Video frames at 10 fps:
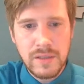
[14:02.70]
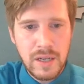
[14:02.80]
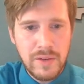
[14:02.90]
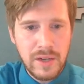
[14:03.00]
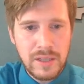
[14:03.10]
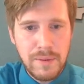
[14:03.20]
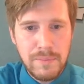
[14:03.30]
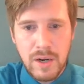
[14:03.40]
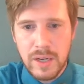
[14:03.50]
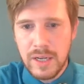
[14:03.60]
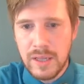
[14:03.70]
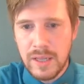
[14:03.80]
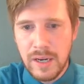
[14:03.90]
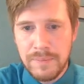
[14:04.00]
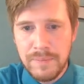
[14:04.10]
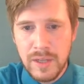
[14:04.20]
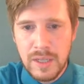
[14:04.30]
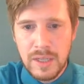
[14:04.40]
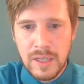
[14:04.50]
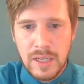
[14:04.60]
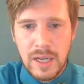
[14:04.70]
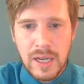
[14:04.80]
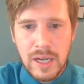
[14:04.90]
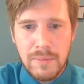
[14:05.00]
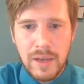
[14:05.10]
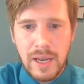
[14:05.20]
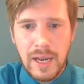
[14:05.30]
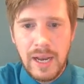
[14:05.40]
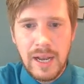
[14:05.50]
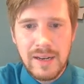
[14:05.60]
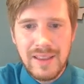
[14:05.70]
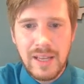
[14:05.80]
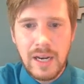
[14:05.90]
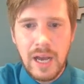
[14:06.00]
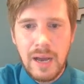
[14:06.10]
now I've got that market in there. And then I'm